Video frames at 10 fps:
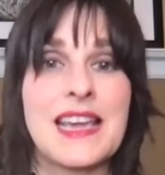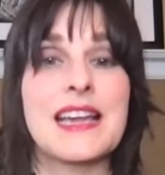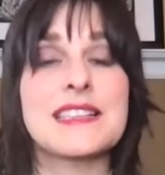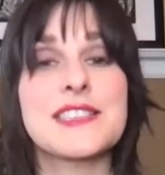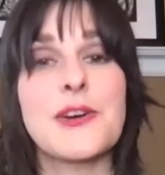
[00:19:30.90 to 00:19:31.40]

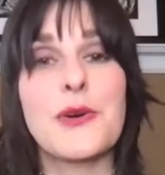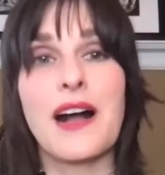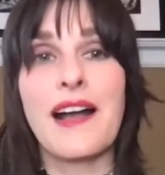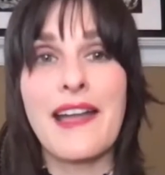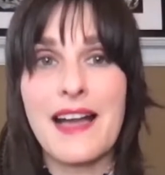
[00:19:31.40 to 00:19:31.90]
And so
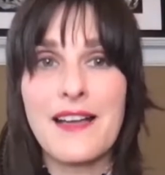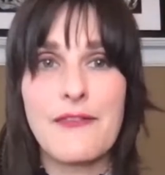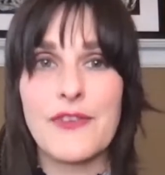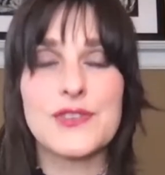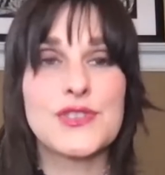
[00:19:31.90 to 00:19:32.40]
I
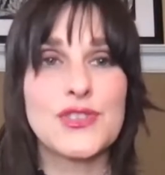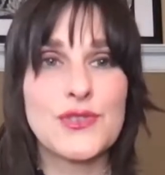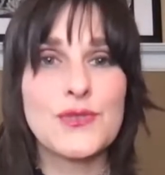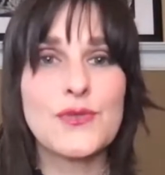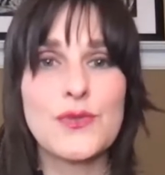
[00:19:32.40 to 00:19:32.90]
have
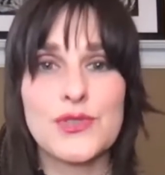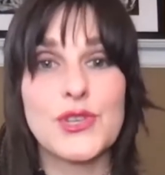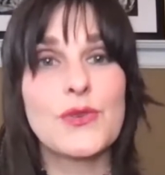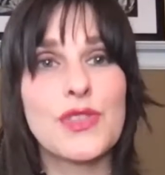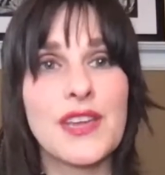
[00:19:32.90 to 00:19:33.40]
two
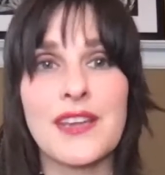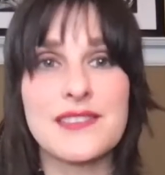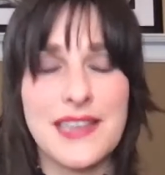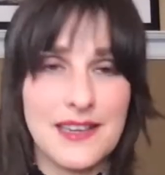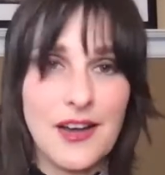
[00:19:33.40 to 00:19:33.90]

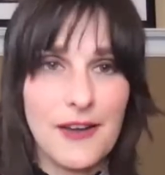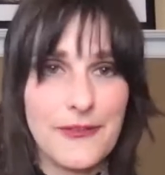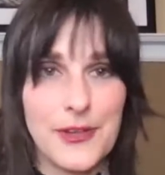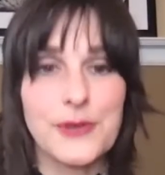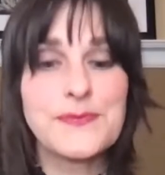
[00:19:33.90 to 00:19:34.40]
things I can
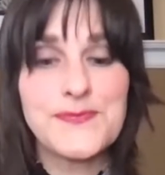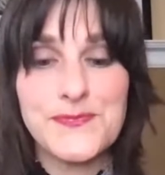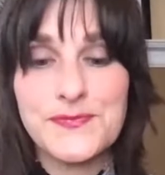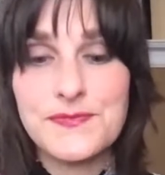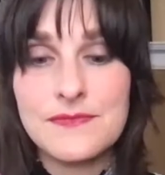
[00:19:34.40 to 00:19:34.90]
offer you
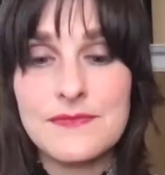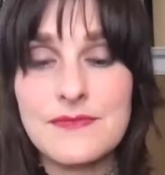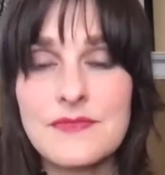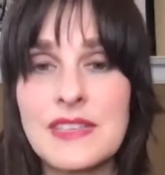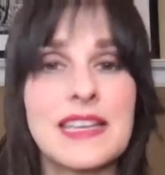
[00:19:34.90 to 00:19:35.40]

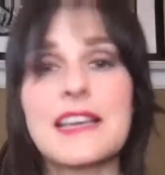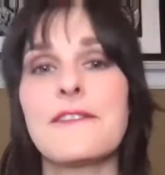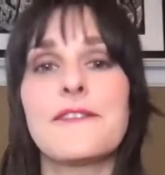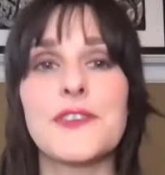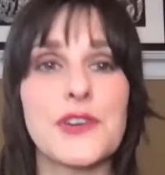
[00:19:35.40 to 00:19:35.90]

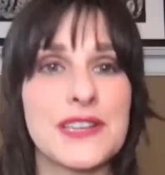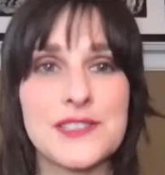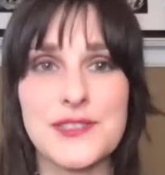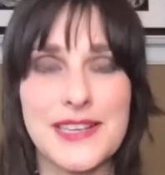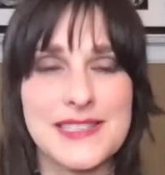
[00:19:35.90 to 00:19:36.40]
if you're
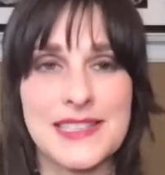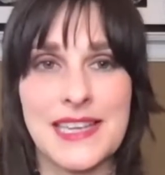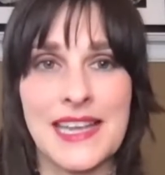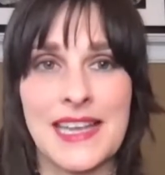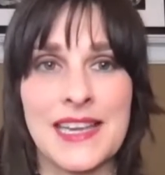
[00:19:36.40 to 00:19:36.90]

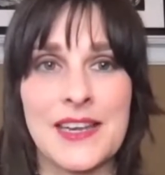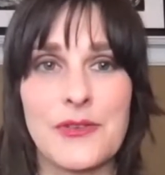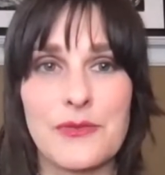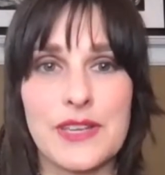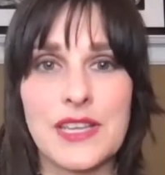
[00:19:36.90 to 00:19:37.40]
interested in
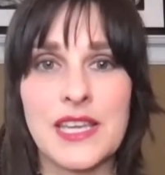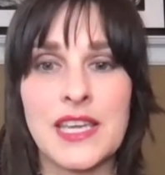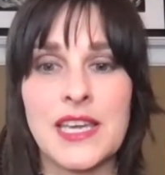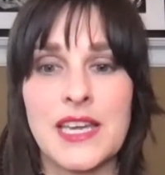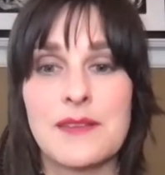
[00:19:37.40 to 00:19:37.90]

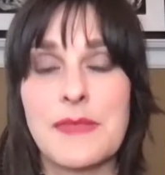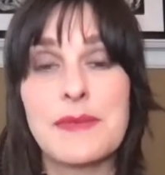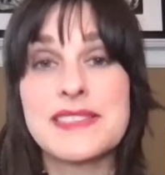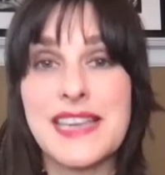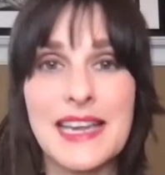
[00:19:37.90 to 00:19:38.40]
really
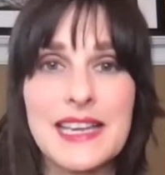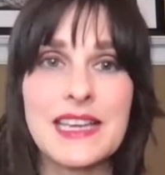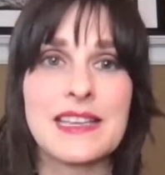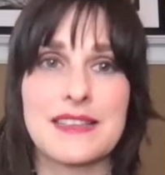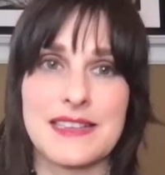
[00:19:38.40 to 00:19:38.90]
maybe
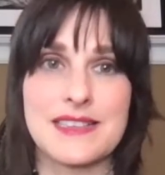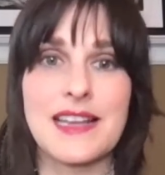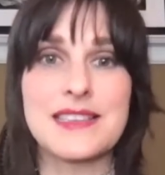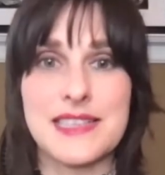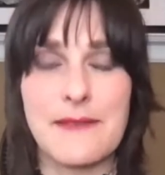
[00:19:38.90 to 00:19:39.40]
taking this
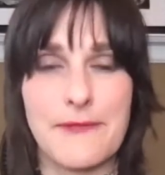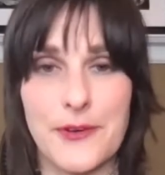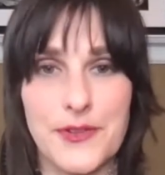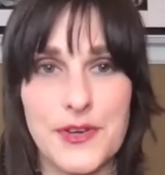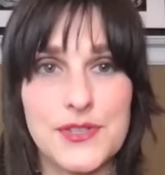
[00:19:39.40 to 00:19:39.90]
a step
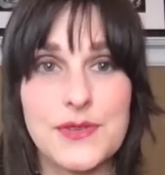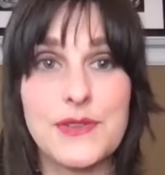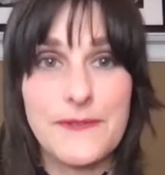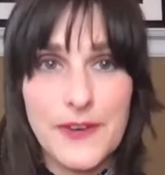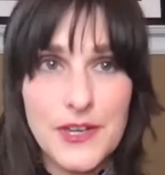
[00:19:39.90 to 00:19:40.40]
further. So
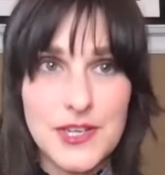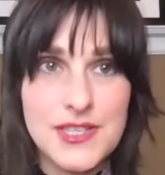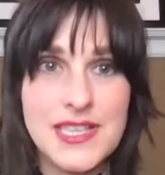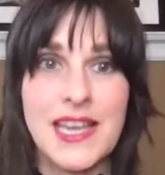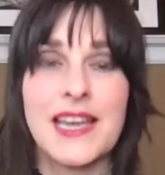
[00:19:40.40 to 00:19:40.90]
the
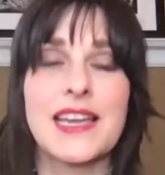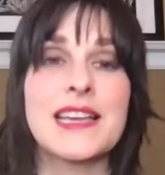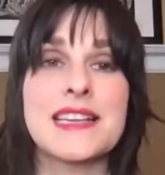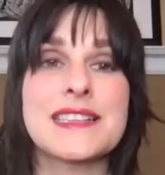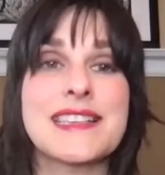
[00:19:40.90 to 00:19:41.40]
first
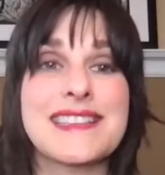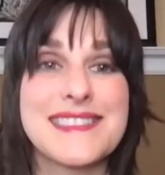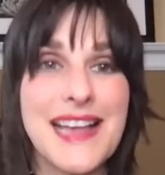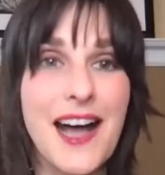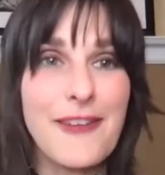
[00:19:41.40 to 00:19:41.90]
is
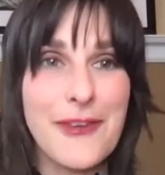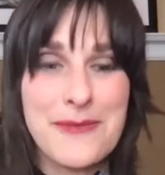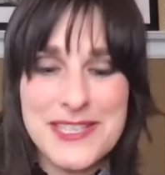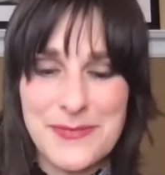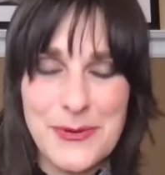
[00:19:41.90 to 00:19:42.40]

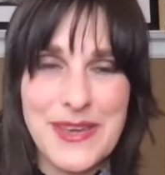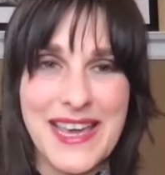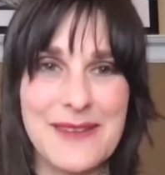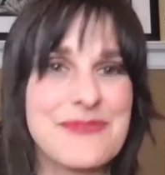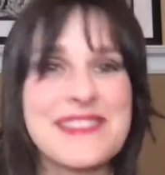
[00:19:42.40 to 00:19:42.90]
Self-Image
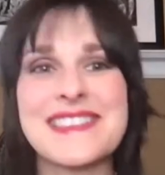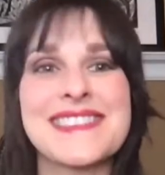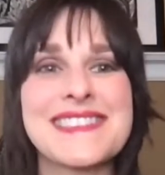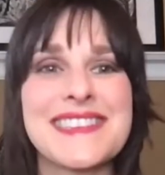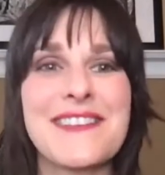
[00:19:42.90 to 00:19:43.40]
Bootcamp. This
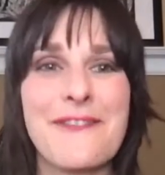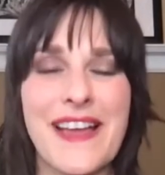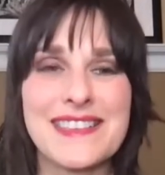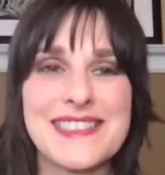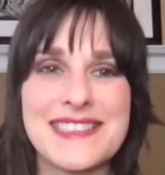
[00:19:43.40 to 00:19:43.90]
is an
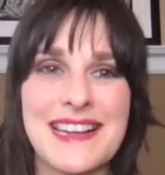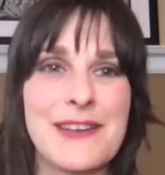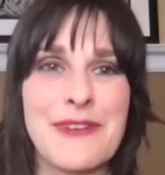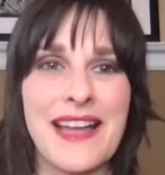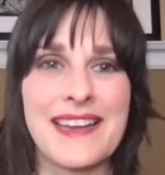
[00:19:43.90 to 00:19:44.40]
event that I
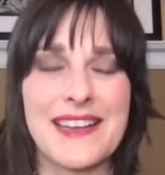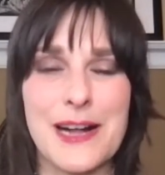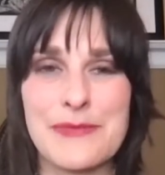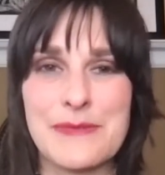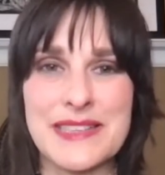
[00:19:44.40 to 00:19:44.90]
ran a
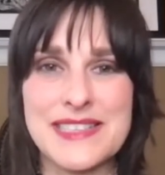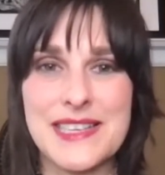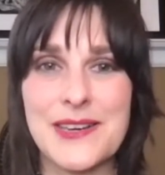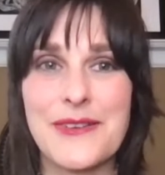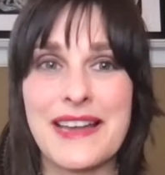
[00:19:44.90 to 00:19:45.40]
couple months
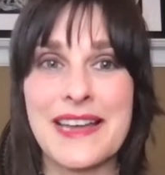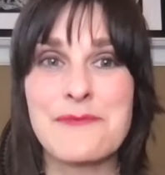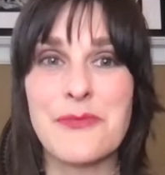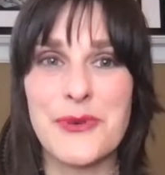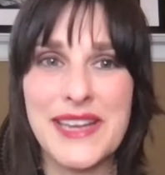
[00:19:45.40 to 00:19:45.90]
ago, and
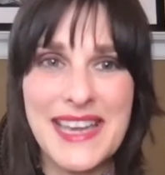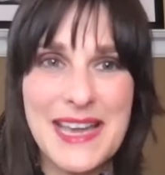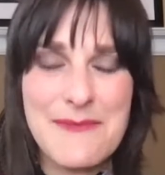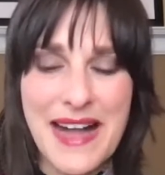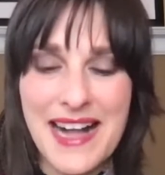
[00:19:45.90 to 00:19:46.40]
I'm bringing
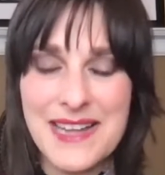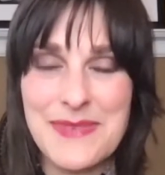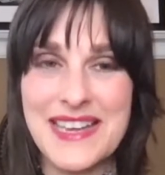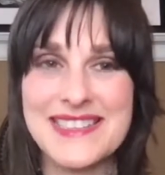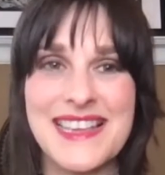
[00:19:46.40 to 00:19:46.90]
it back
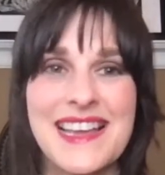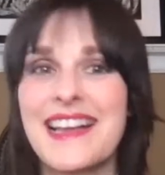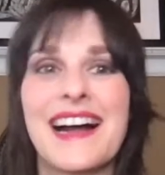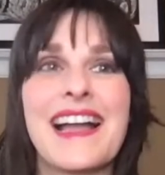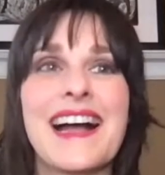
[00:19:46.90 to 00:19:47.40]
because
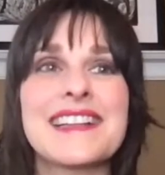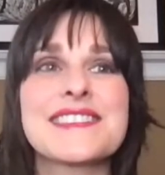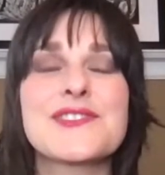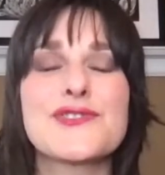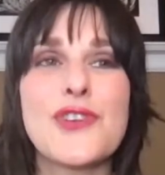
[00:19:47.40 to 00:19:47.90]
I had
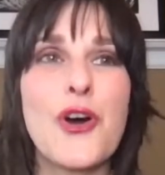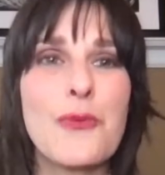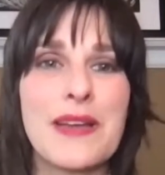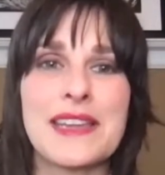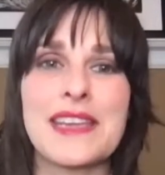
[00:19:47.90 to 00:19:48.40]
so
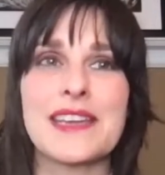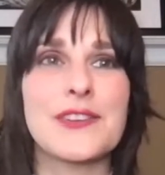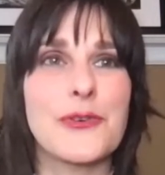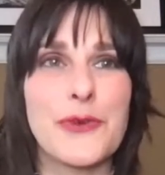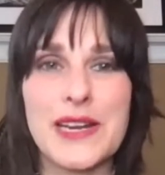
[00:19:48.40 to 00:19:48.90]
many
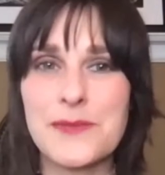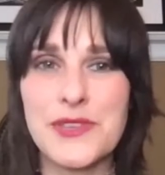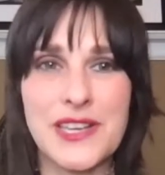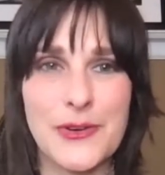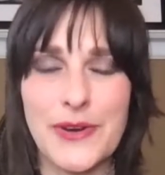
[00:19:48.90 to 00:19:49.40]

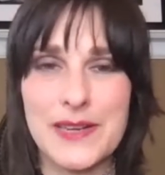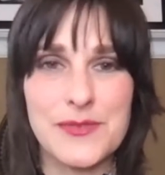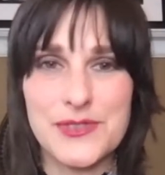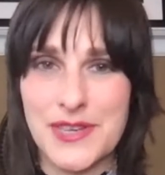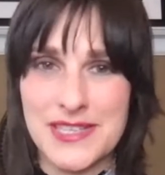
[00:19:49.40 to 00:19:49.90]

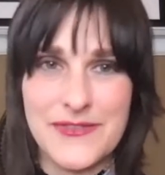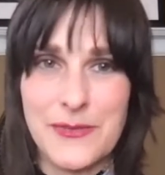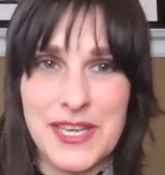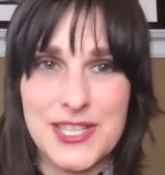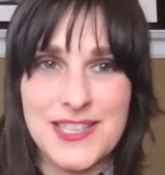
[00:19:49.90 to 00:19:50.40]
incredible
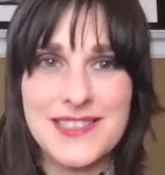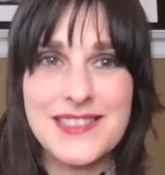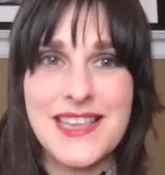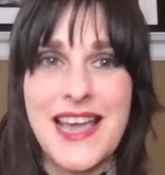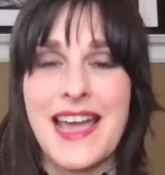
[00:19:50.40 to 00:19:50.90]

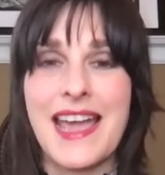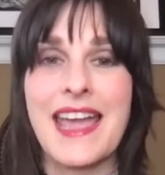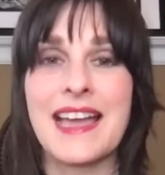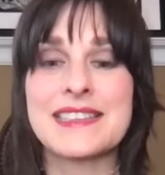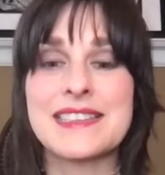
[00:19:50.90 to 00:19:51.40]
transformations
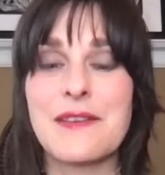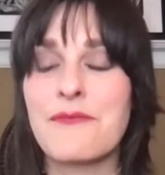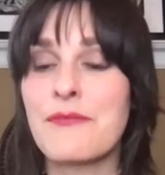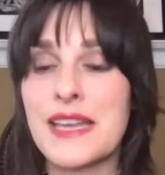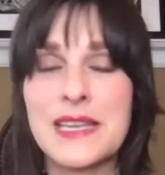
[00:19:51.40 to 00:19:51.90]
and
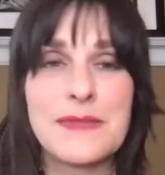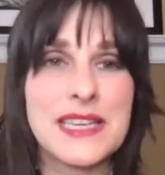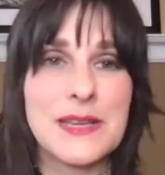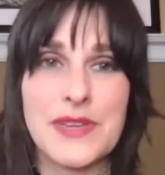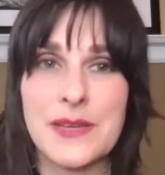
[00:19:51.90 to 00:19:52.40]

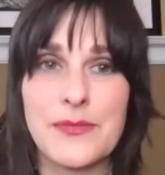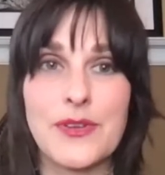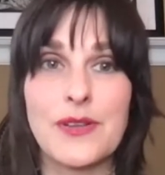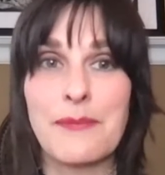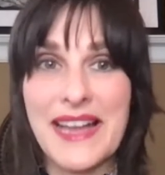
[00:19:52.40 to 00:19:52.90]
many
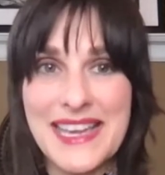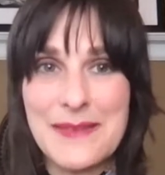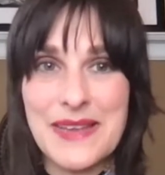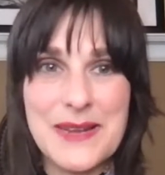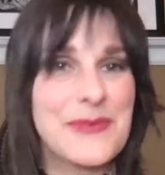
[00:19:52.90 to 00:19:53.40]
people
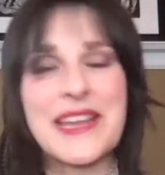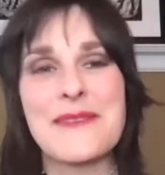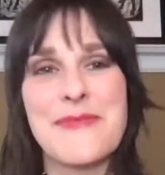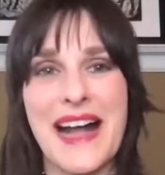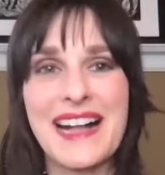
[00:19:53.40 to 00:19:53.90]
begging me to bring
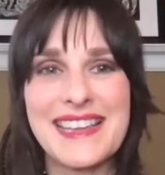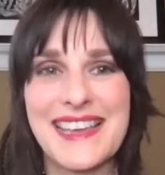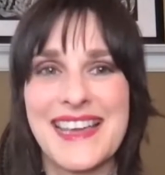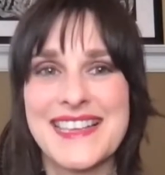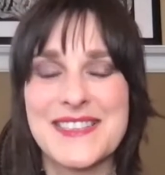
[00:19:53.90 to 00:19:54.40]
it back.
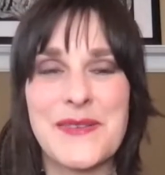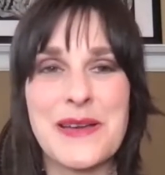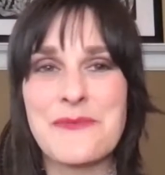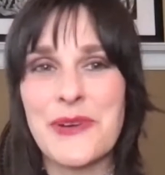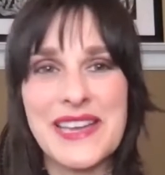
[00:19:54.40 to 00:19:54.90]
So
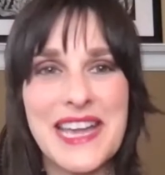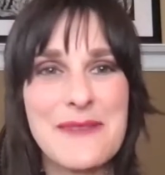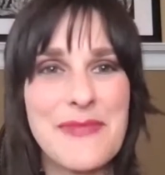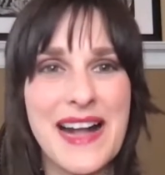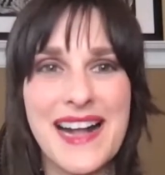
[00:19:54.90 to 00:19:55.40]
I'm bringing
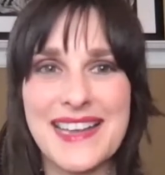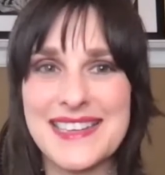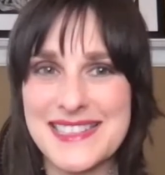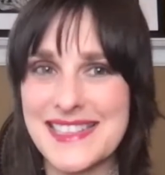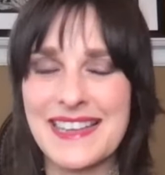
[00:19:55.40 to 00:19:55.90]
it back in
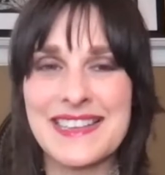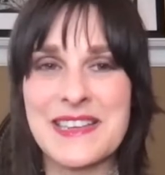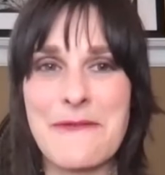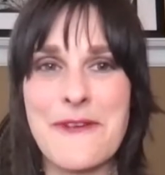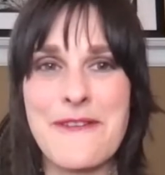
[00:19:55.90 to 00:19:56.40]
a slightly
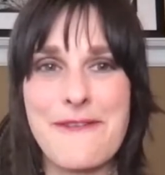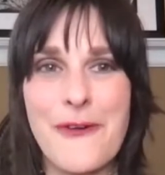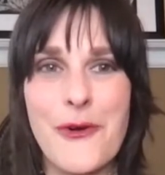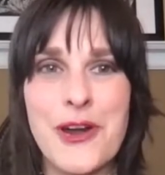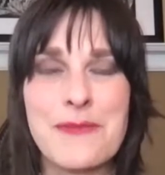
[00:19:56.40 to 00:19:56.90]
different
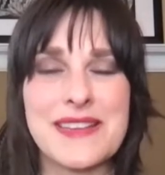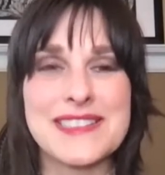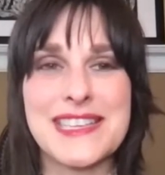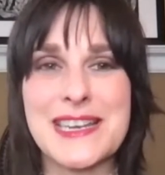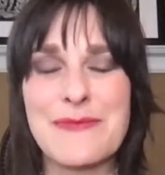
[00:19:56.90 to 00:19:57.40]
form.
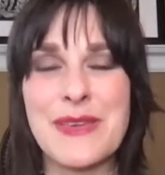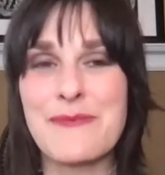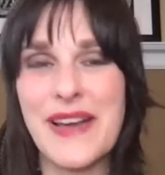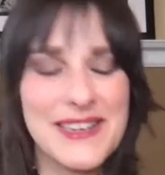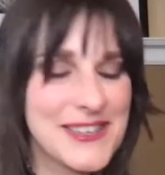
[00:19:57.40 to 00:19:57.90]
It's going to be
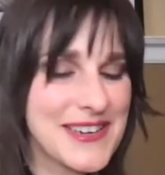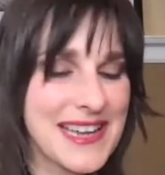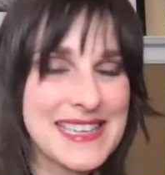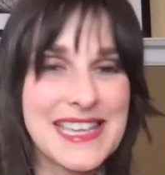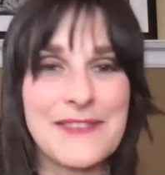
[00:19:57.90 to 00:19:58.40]
better
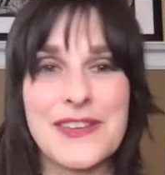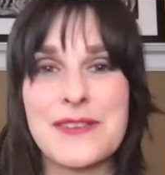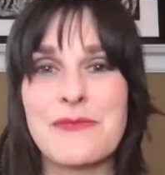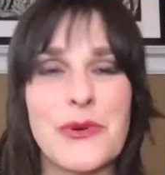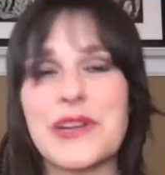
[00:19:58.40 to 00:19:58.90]
and
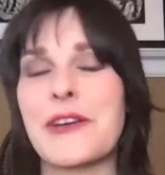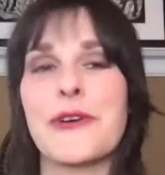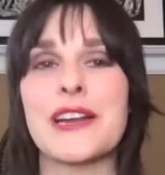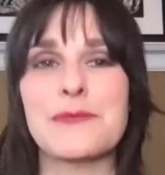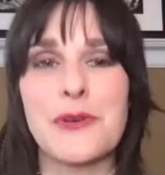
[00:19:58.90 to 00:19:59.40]
even more
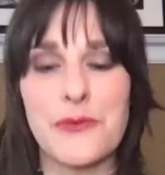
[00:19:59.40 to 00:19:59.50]
incredible.